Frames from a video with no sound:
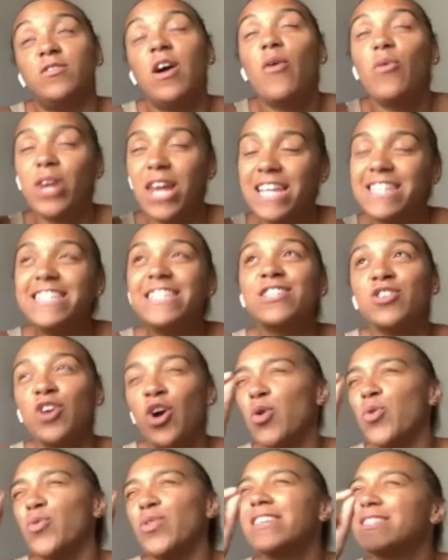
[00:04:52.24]
well, I did
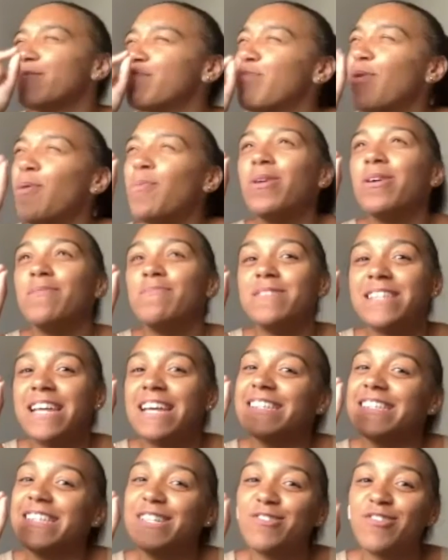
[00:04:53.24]
know, that's the problem, is
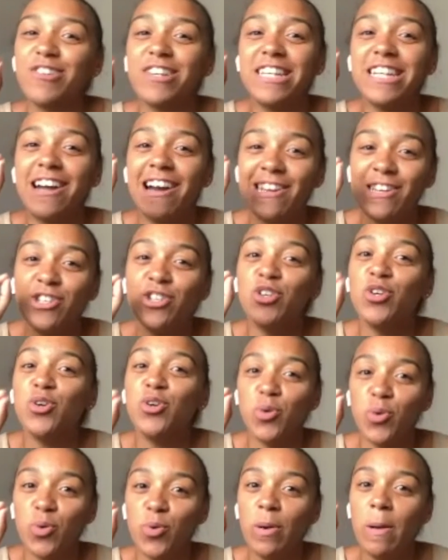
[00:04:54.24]
that secretly I
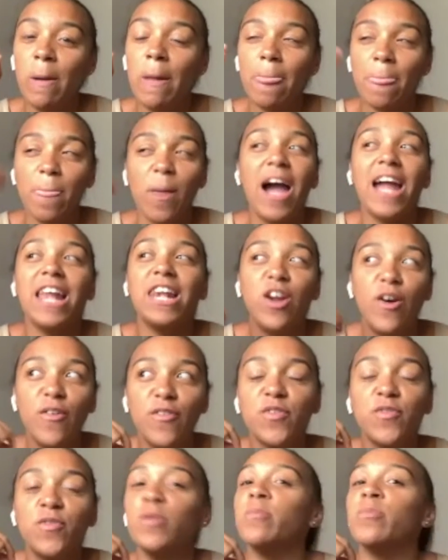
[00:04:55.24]
knew that I
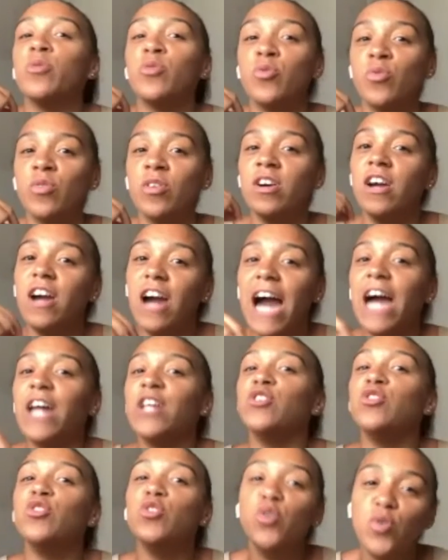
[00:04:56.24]
loved football.
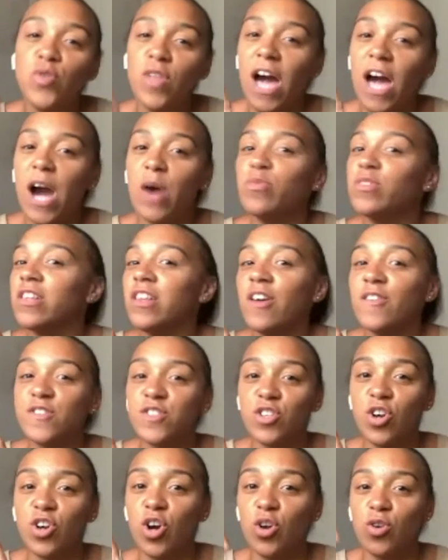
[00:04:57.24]
I knew that I would love
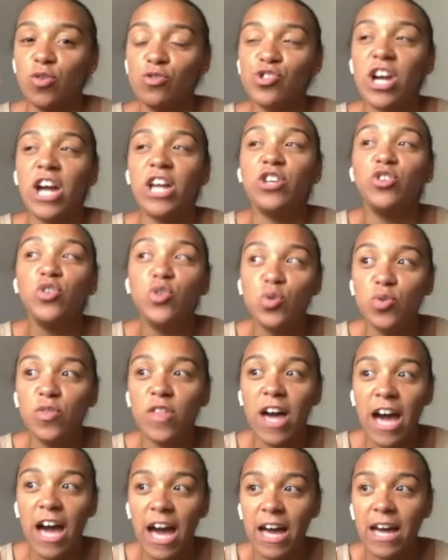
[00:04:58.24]
to coach. I knew
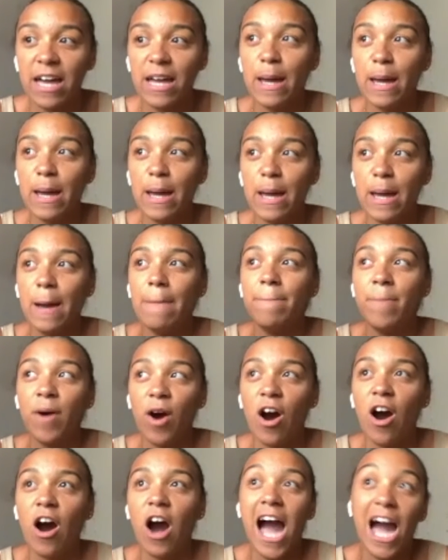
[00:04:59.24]
that,
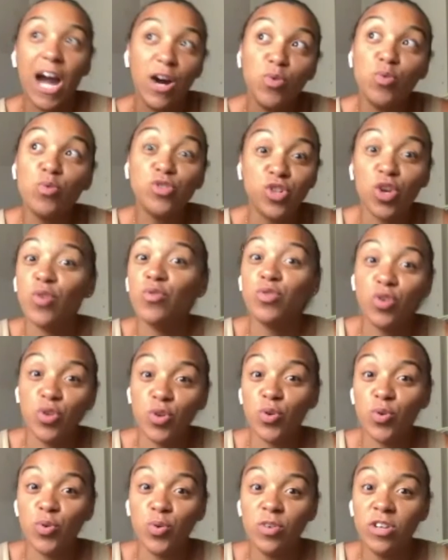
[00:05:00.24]
but I also
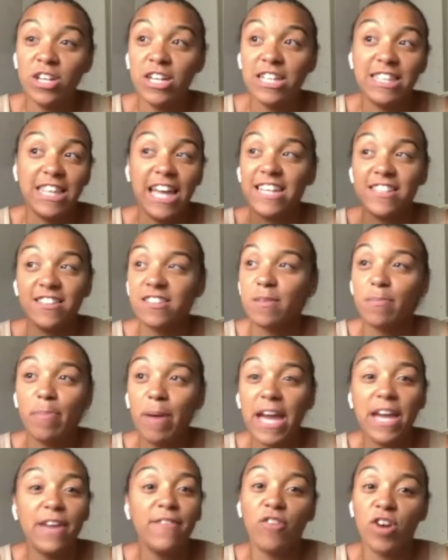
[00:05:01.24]
knew that it doesn't
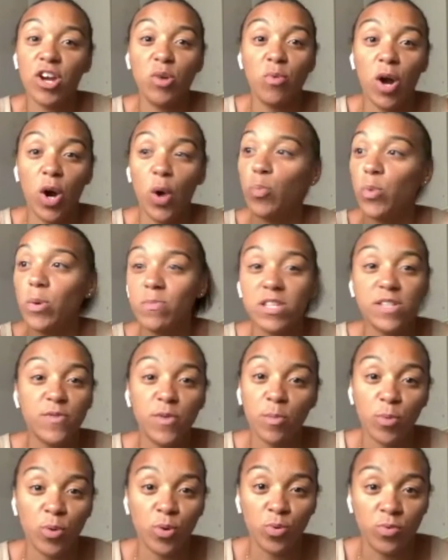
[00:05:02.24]
pay very well in women's
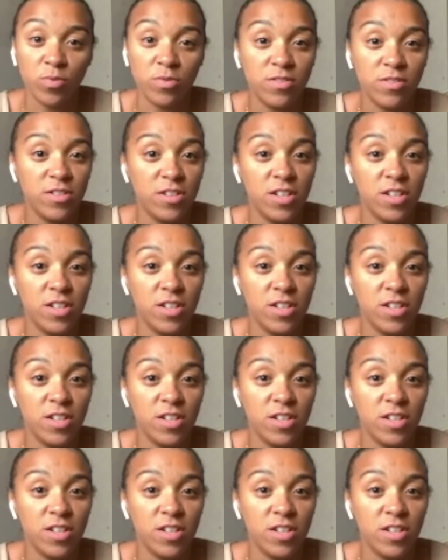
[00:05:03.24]
football.